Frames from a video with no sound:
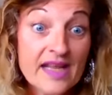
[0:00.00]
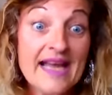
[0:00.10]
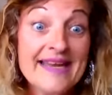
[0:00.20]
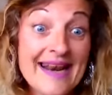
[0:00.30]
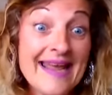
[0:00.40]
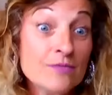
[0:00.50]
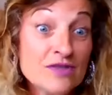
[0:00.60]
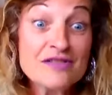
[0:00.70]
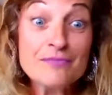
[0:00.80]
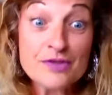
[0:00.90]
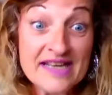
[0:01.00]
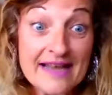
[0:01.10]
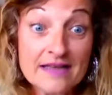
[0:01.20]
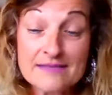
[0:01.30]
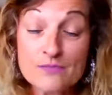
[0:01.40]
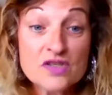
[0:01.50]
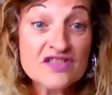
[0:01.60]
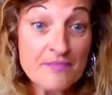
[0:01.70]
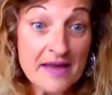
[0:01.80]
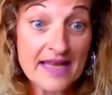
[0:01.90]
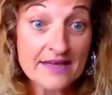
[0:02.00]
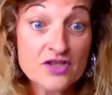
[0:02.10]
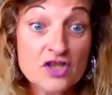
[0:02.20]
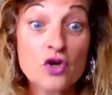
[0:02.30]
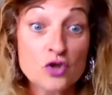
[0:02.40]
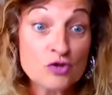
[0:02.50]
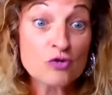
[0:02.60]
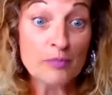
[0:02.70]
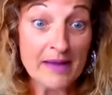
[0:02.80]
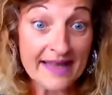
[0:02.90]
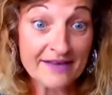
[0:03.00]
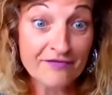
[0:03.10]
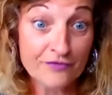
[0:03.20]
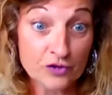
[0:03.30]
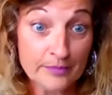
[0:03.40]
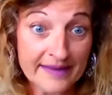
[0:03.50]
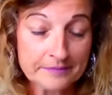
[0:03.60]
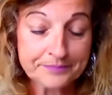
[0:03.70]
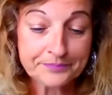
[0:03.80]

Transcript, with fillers: I allowed somebody else most of my life to control my life for me.